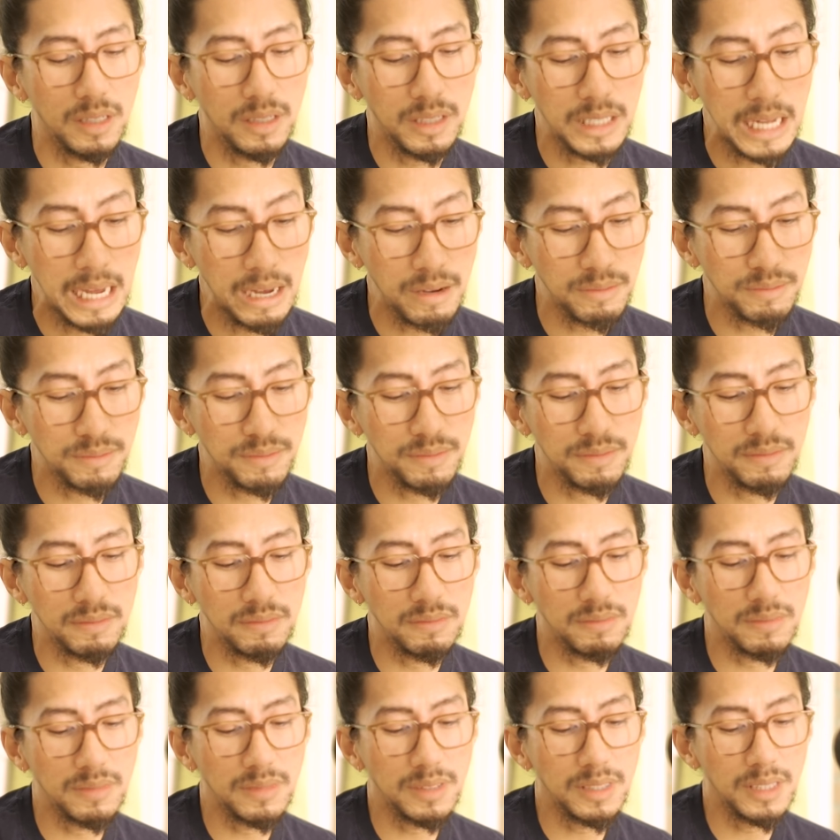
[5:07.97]
Now,
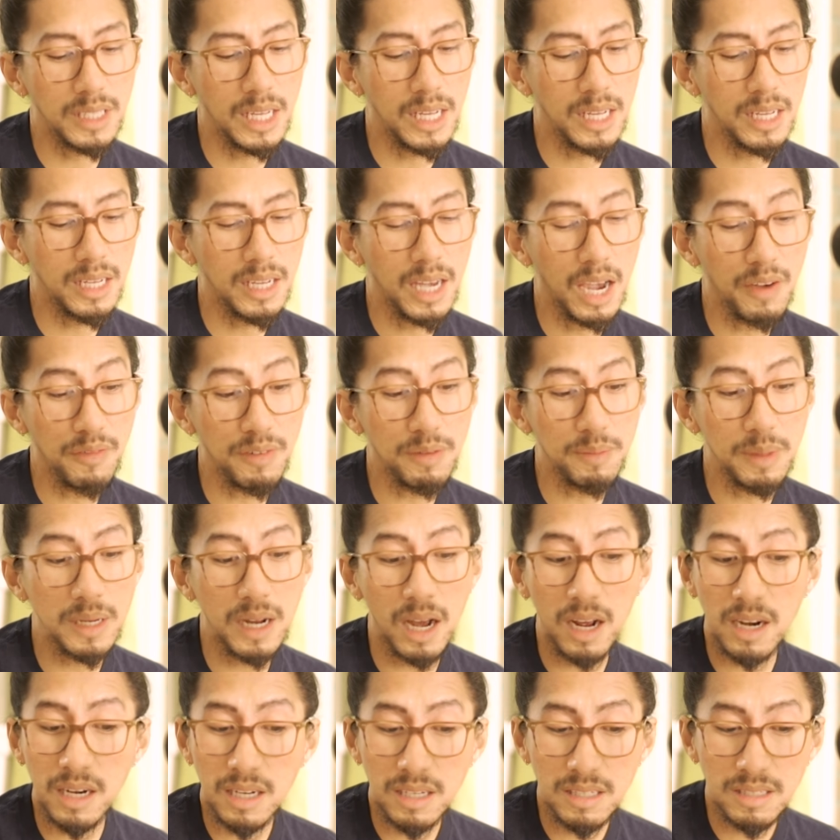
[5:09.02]
they haven't been
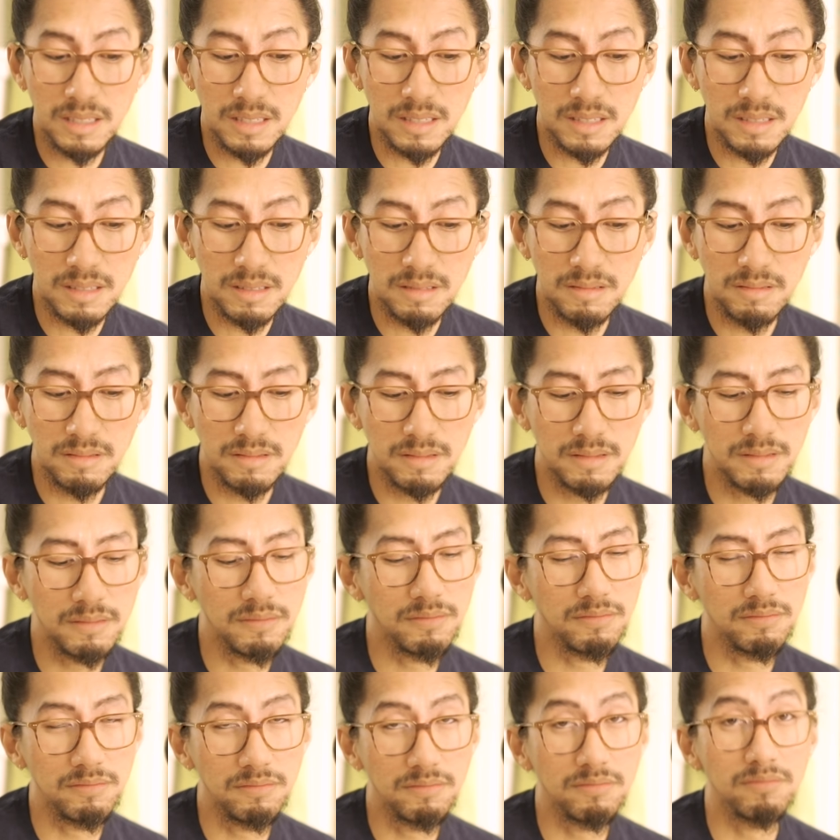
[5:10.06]
honest,
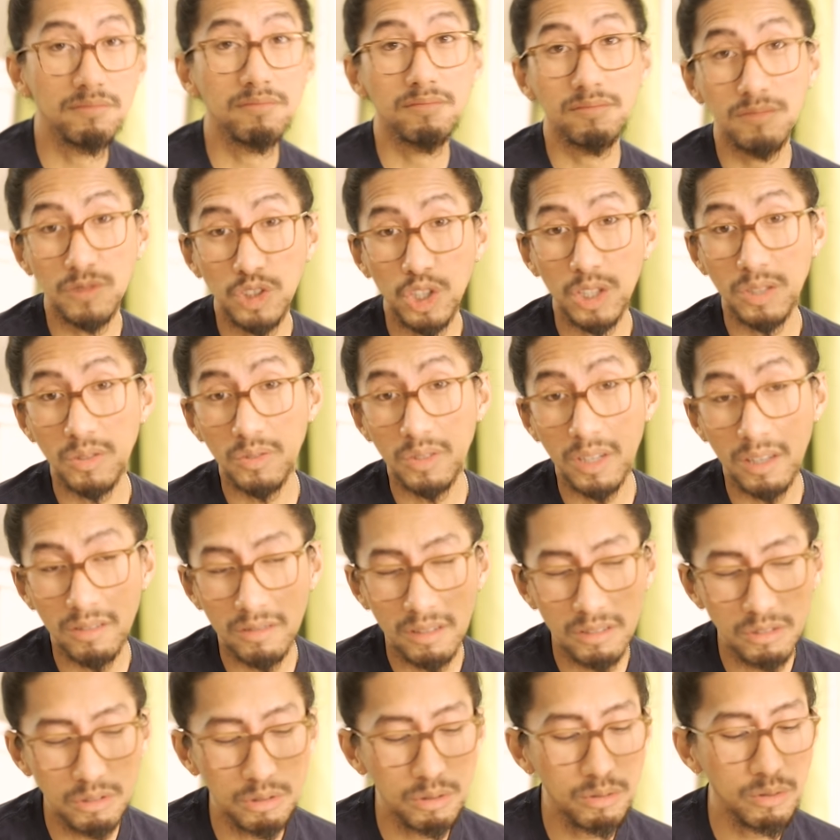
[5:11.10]
um, just to tell you
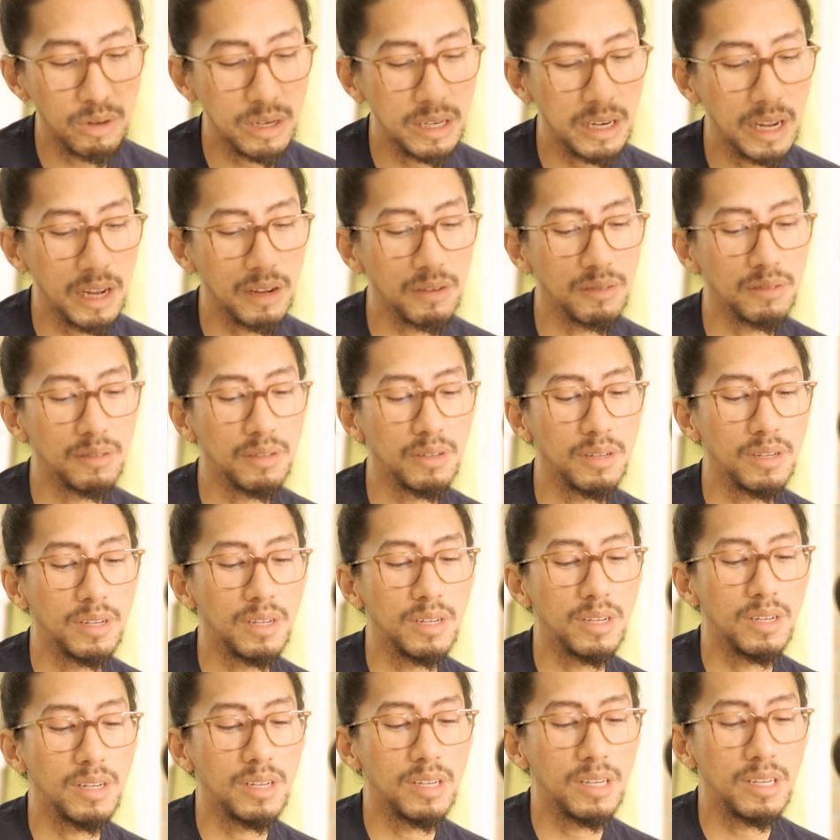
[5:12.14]
the truth right now
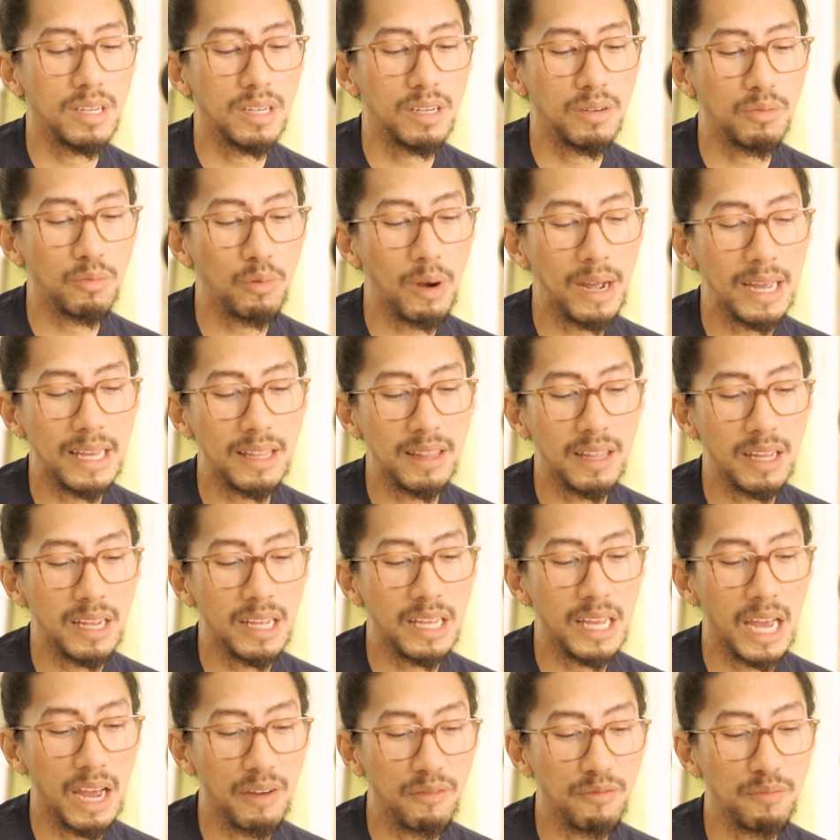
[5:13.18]
why
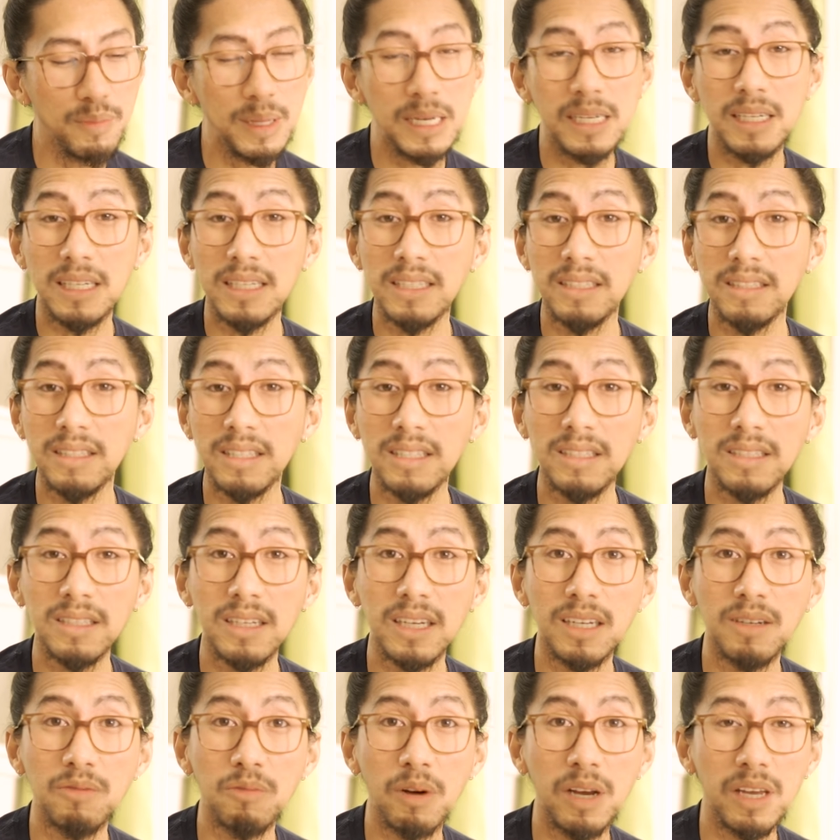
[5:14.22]
they have been distant
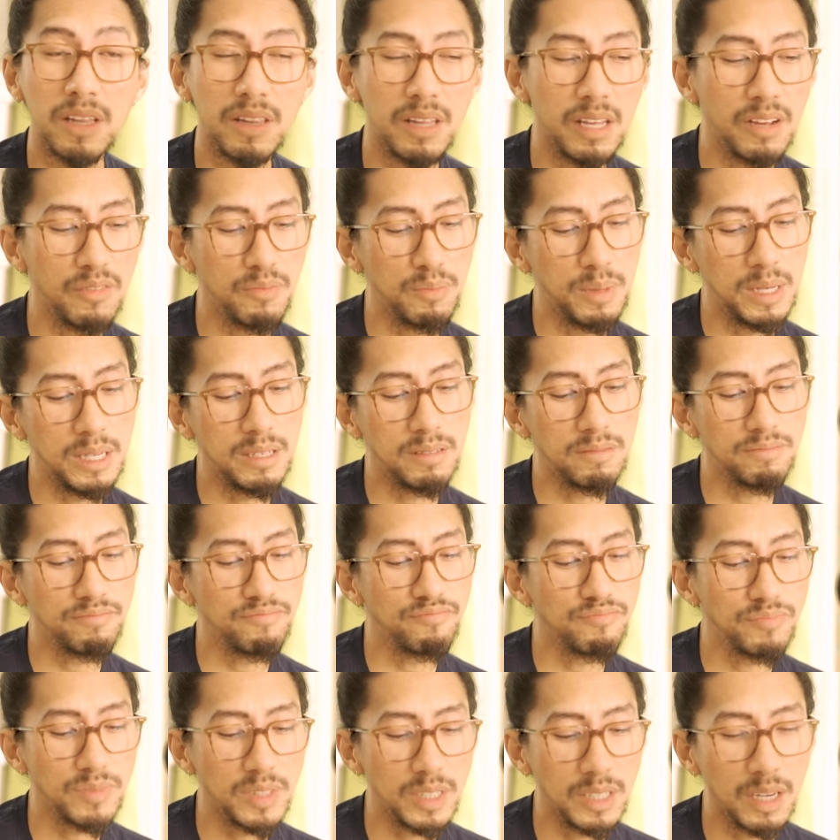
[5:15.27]
and why they have been
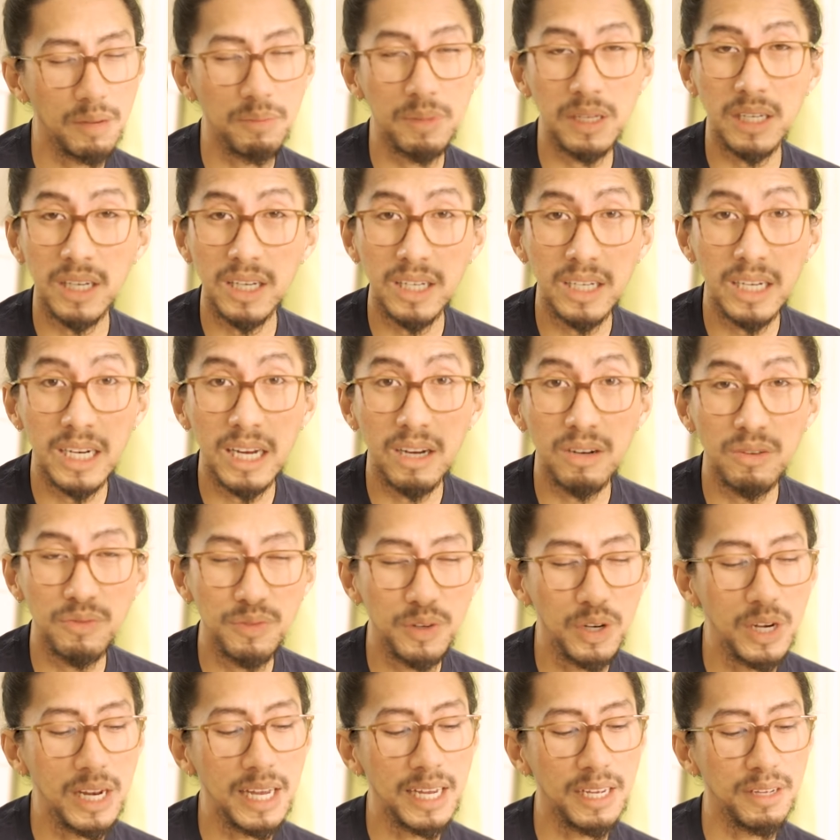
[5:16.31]
coming in and out of
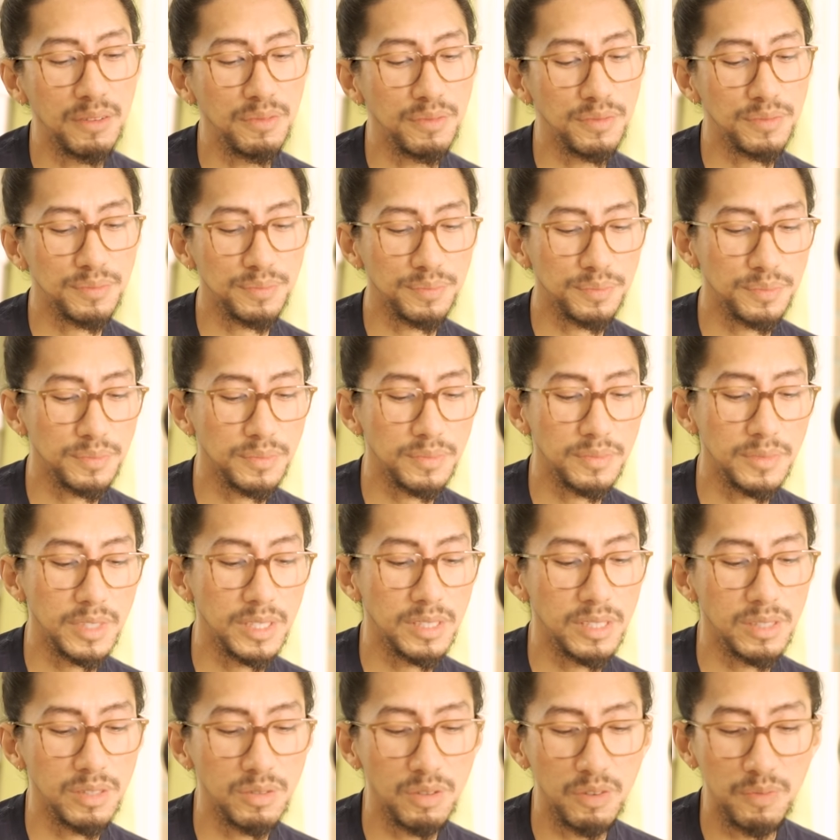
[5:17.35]
your life.
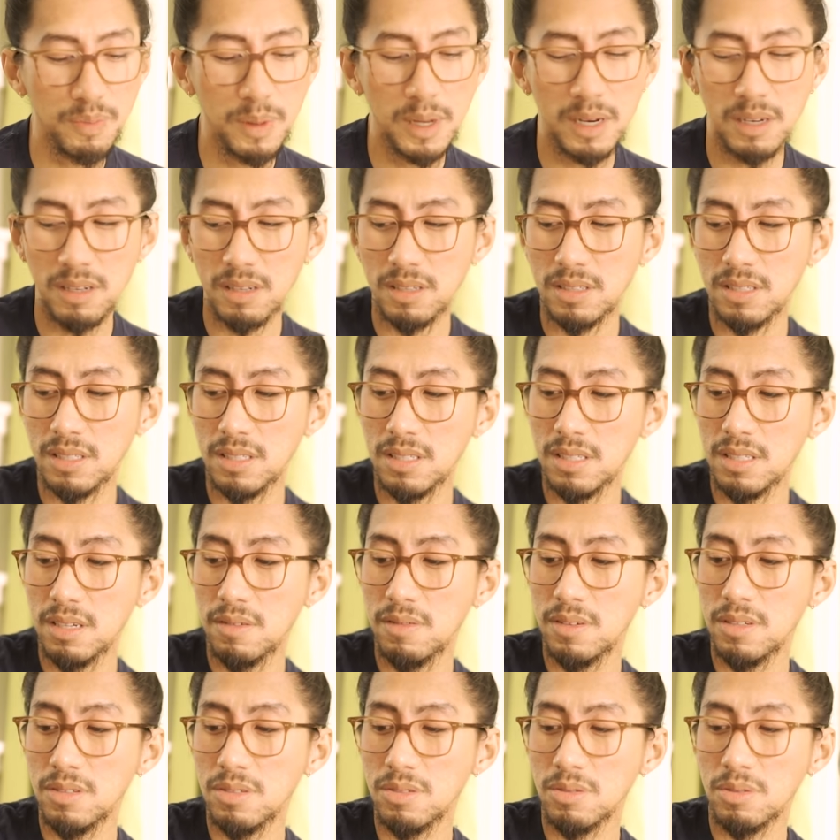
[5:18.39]
There's a Two of Pentacles and a
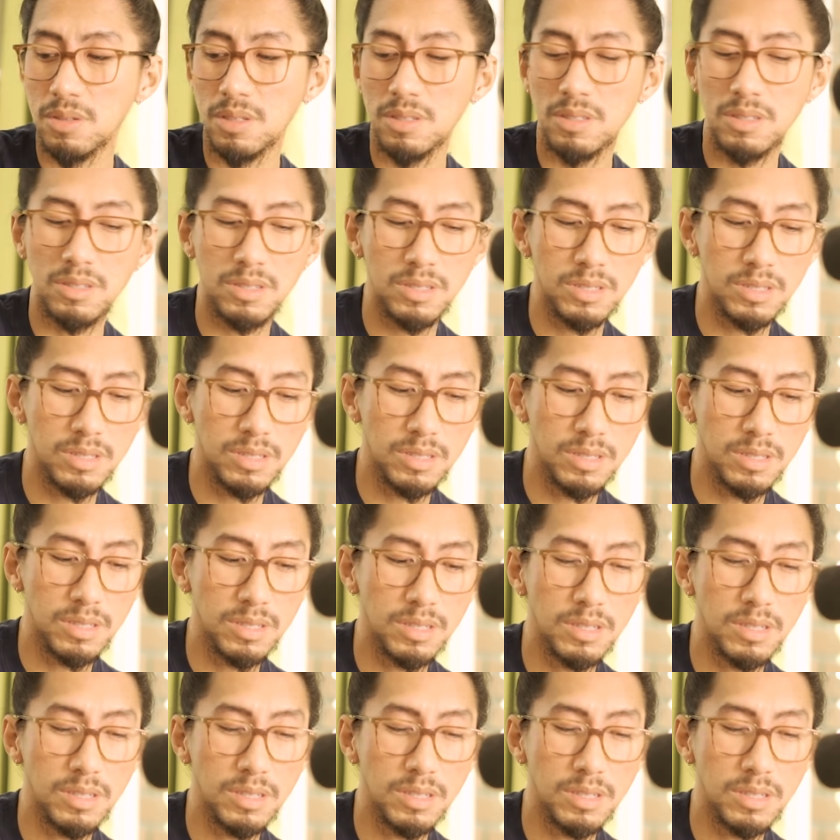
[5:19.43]
Seven of Swords.